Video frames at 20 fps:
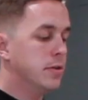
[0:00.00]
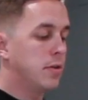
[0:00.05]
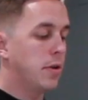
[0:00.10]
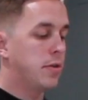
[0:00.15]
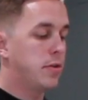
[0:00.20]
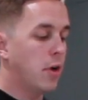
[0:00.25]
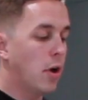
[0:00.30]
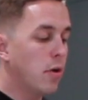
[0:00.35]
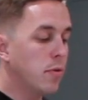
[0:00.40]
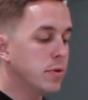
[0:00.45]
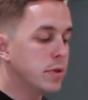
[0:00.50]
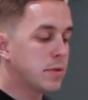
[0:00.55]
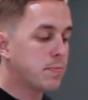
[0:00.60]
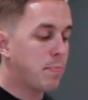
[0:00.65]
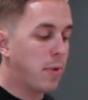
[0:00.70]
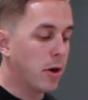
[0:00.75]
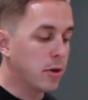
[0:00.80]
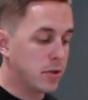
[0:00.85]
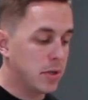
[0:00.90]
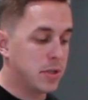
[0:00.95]
So those
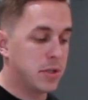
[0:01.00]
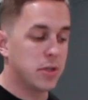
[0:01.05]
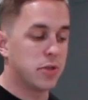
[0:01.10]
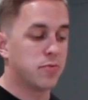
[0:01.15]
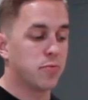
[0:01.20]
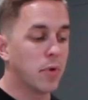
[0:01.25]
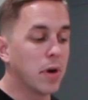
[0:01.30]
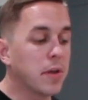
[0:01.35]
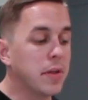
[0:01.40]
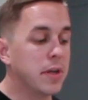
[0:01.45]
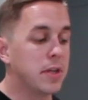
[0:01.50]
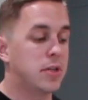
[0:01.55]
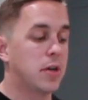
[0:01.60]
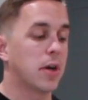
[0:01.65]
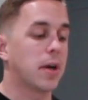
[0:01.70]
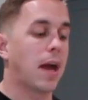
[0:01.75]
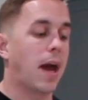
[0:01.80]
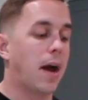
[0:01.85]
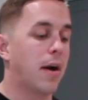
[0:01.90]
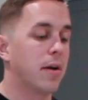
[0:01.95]
purchases really
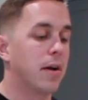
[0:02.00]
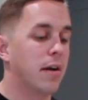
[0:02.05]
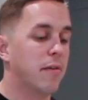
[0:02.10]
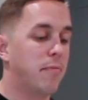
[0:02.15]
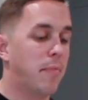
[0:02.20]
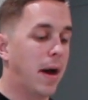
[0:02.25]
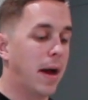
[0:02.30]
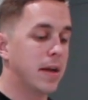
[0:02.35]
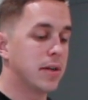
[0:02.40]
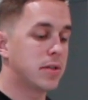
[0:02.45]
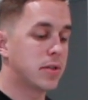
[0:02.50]
took out of my